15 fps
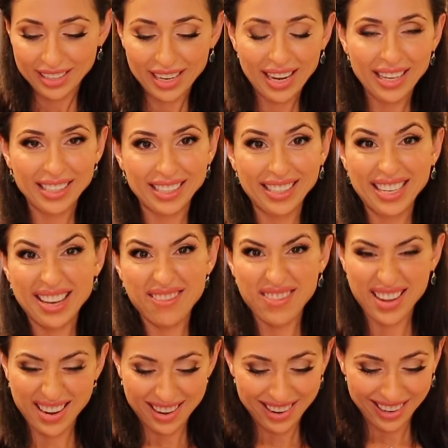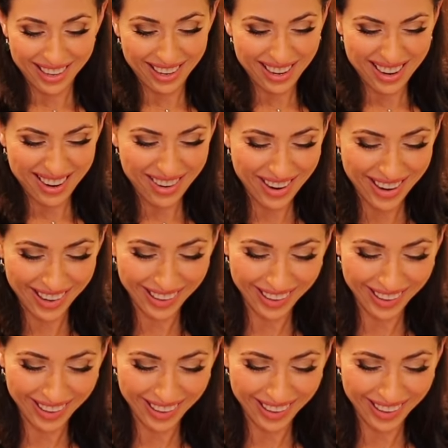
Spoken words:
tastes even, you know?